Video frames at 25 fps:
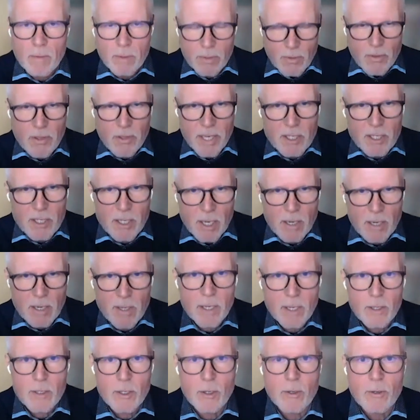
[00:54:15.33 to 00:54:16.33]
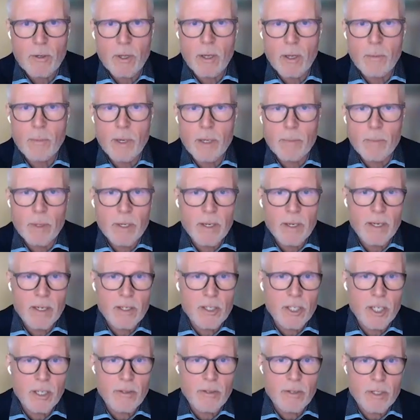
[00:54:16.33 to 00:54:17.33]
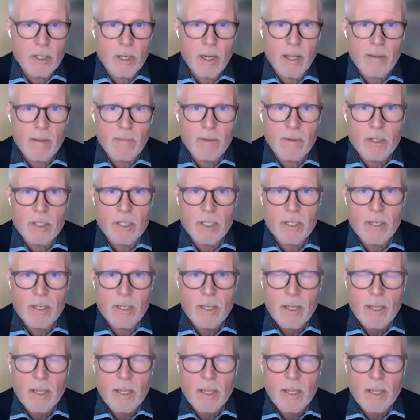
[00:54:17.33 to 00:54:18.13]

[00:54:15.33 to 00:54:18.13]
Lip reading: things that we are talking about, but then in children's language.